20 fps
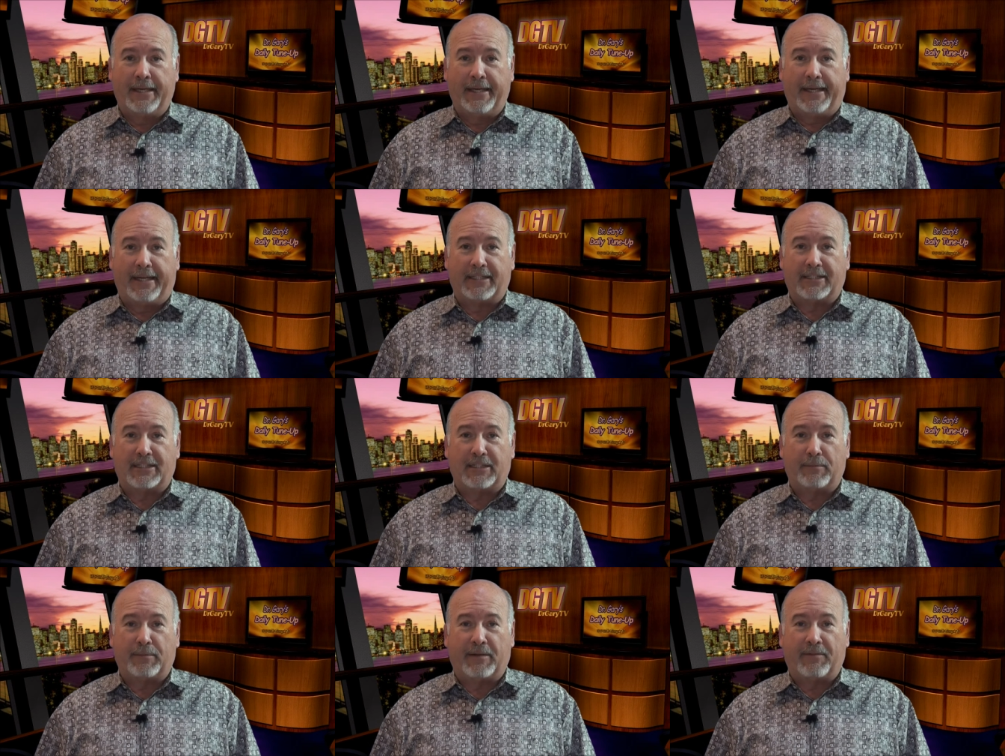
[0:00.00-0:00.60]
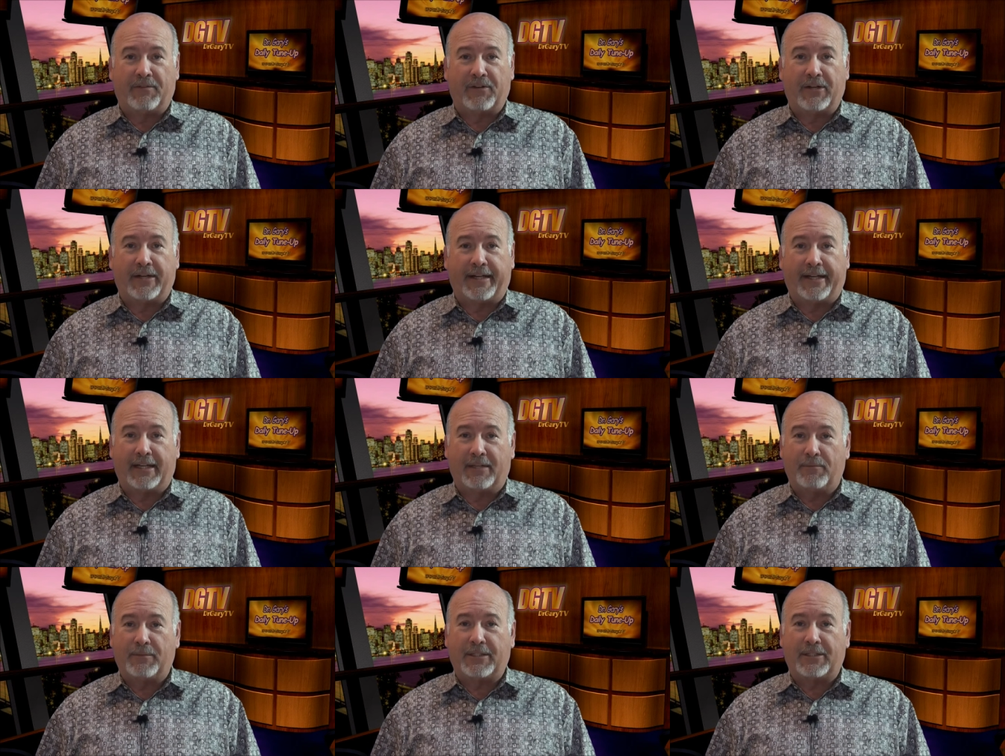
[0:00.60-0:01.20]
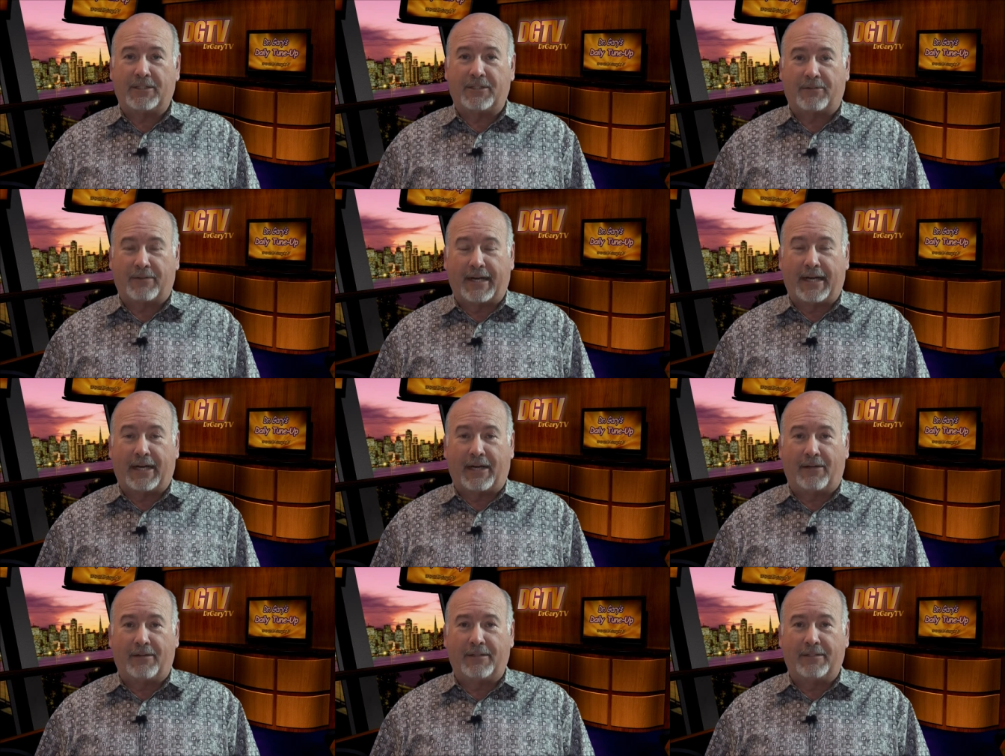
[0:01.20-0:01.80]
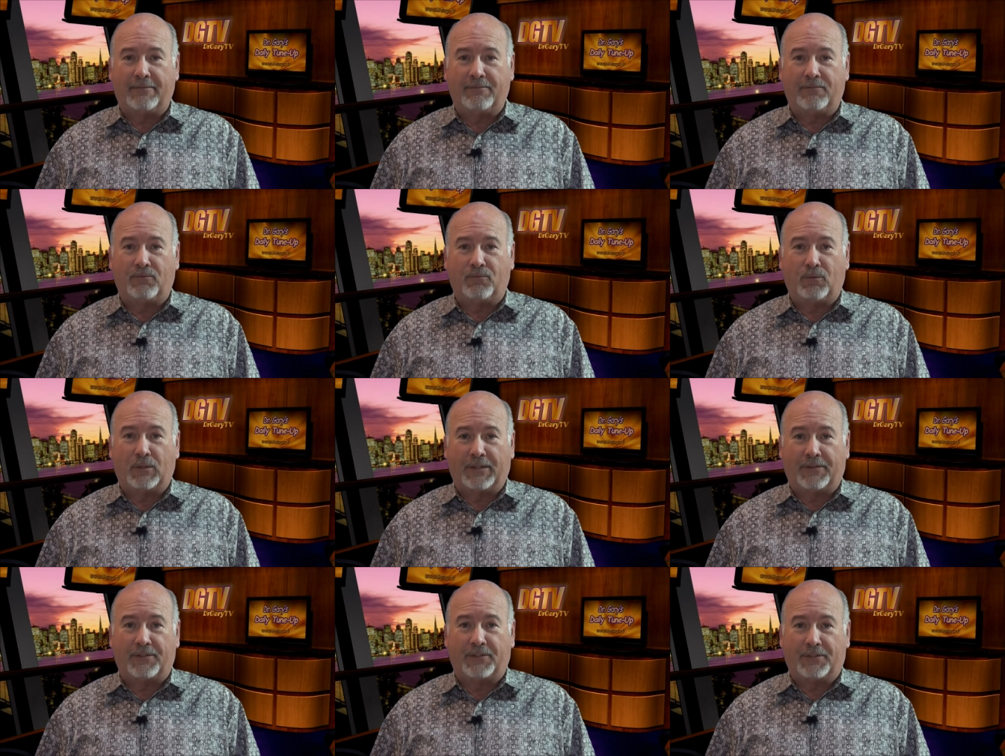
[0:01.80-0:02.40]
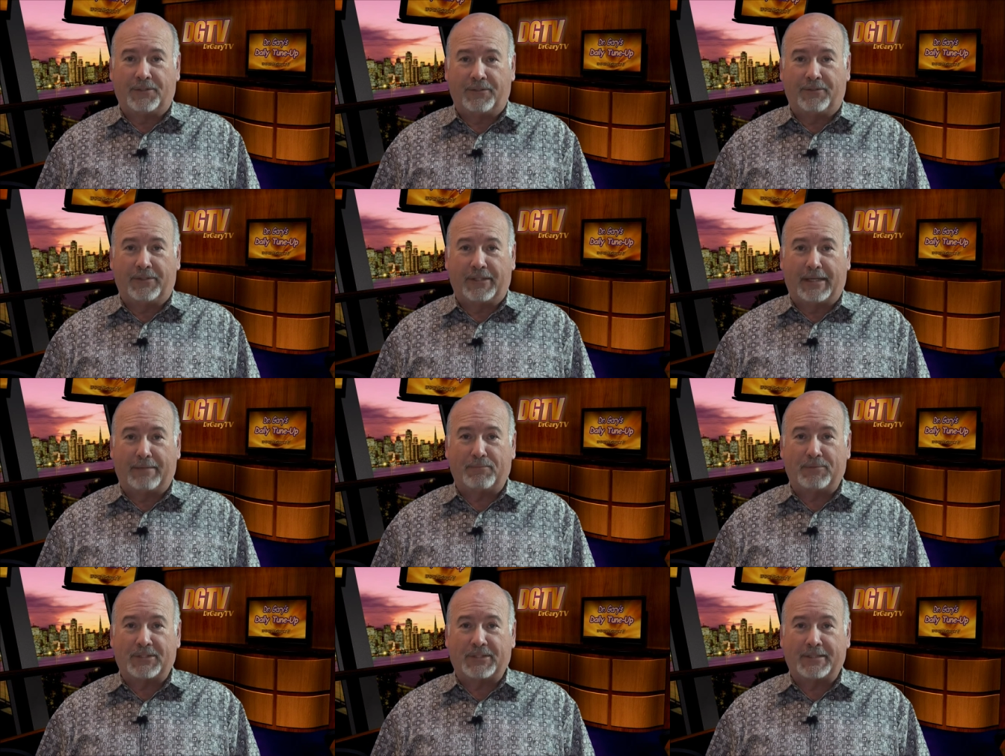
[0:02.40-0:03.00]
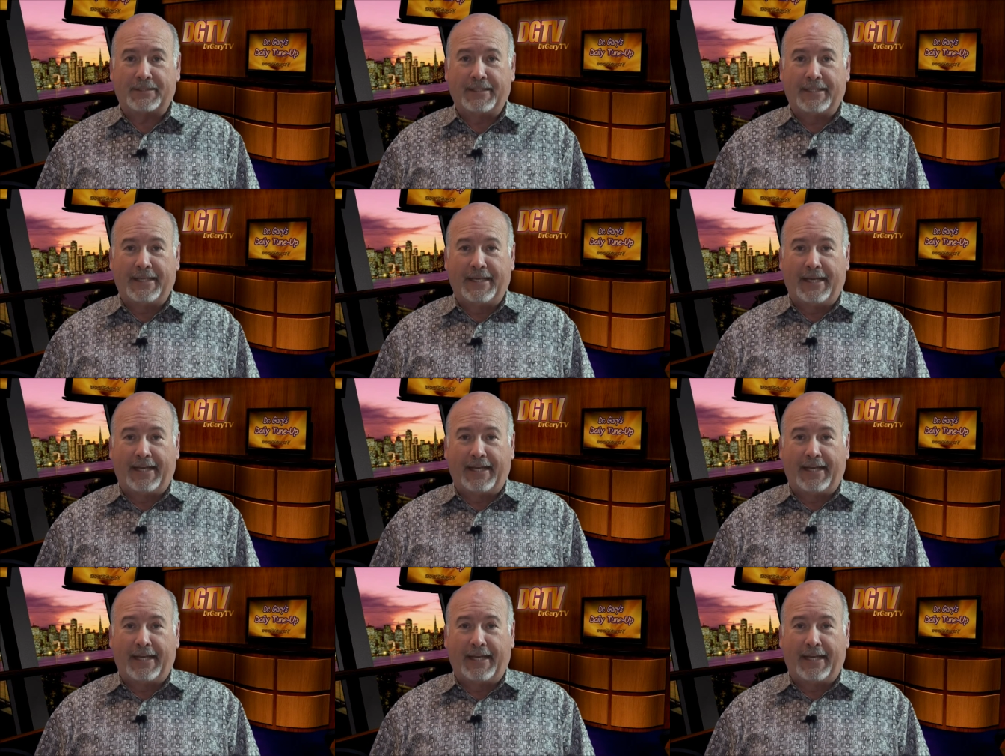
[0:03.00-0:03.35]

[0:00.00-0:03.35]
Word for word: It's going to be a very intimate crowd with the tune-ups,